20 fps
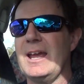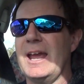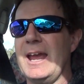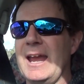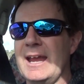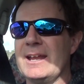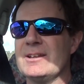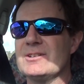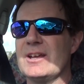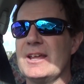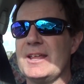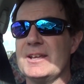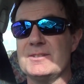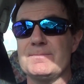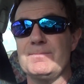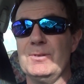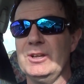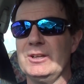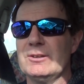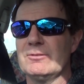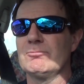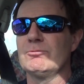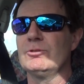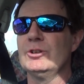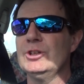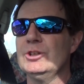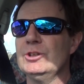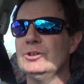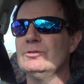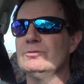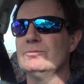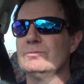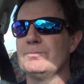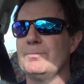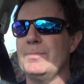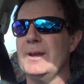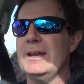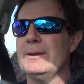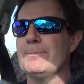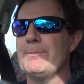And that's been a real
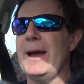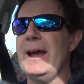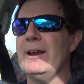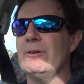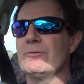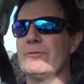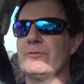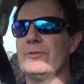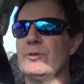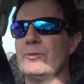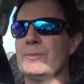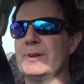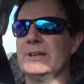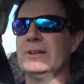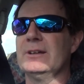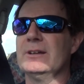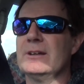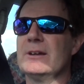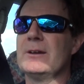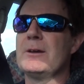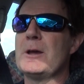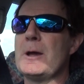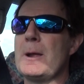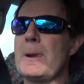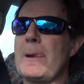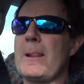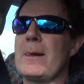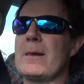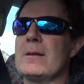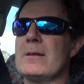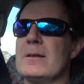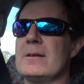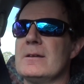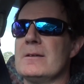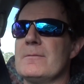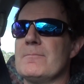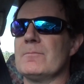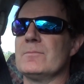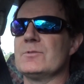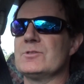big battle for me
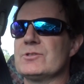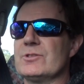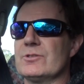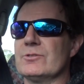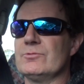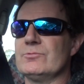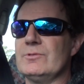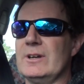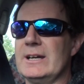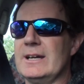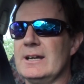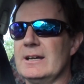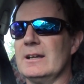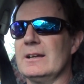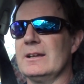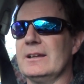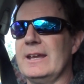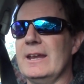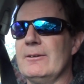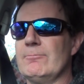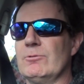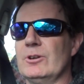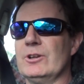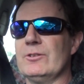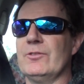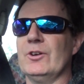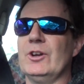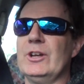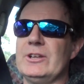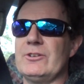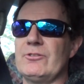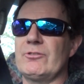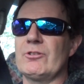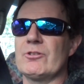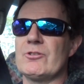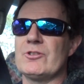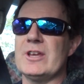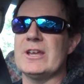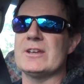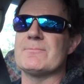to get rid of heat
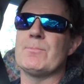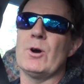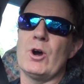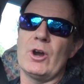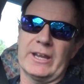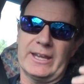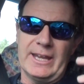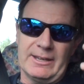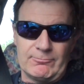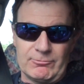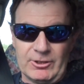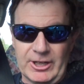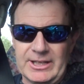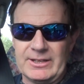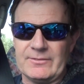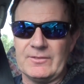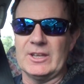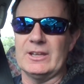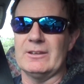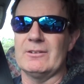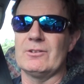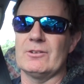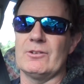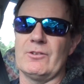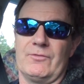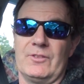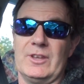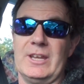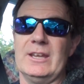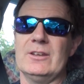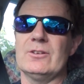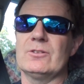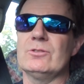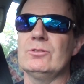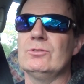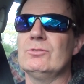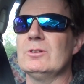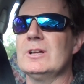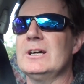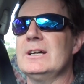through there by getting rid of the
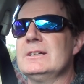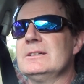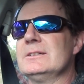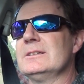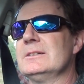intercooler,